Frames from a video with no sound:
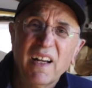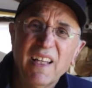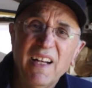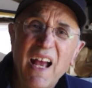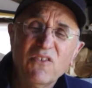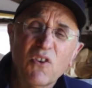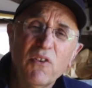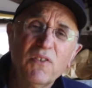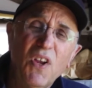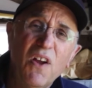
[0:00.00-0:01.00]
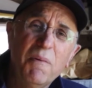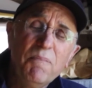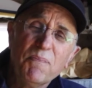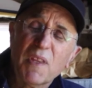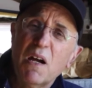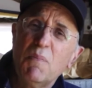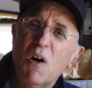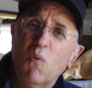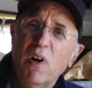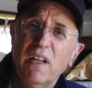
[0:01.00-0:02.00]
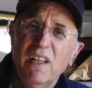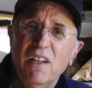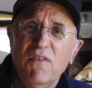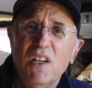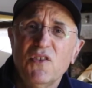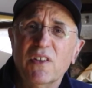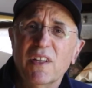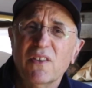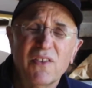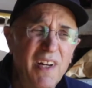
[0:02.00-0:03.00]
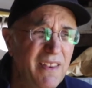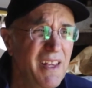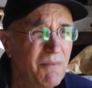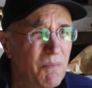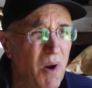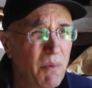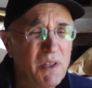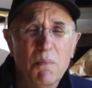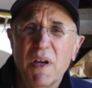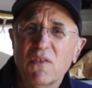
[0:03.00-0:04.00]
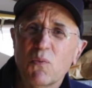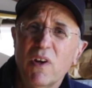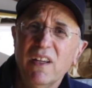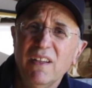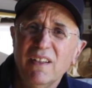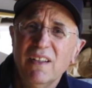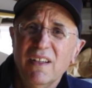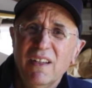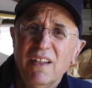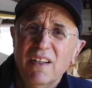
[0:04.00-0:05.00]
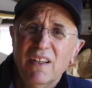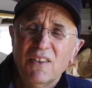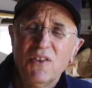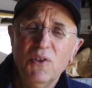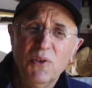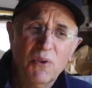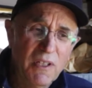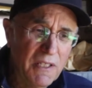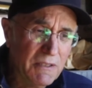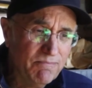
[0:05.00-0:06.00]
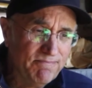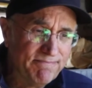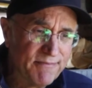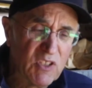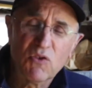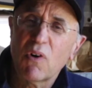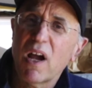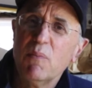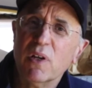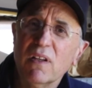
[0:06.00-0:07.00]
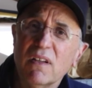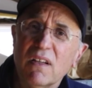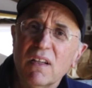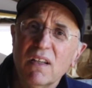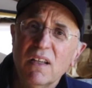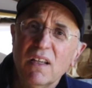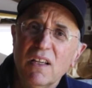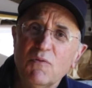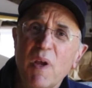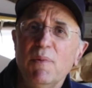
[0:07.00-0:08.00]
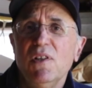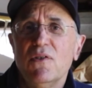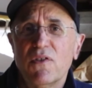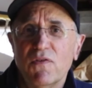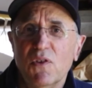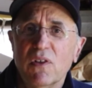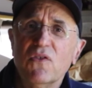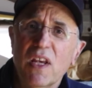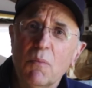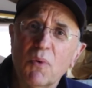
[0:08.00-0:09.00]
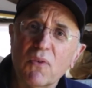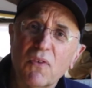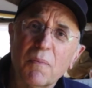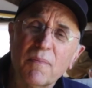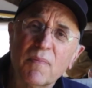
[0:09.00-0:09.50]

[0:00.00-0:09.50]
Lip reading: I get asked all the time about what innovation is, and I think probably the best way to describe it is maybe use a few examples.